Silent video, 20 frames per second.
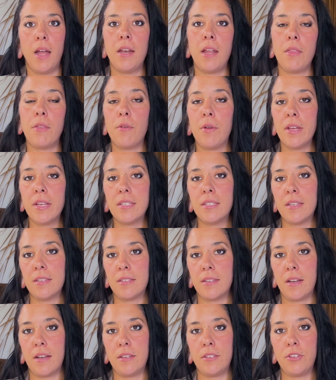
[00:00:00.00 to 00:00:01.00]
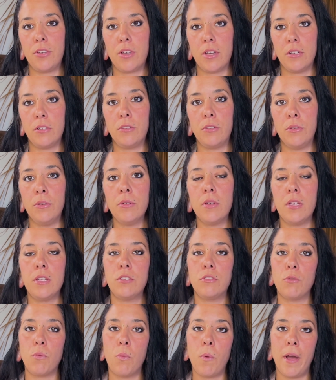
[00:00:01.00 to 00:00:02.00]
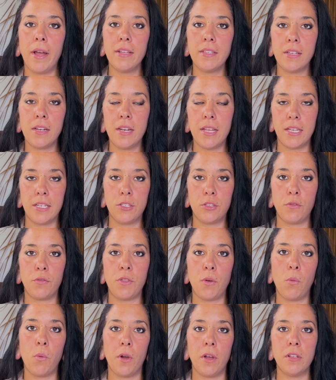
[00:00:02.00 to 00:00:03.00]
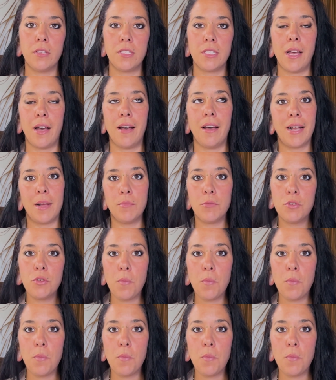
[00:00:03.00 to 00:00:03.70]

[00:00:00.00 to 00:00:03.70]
Another exercise you can do is to write a list of the words that come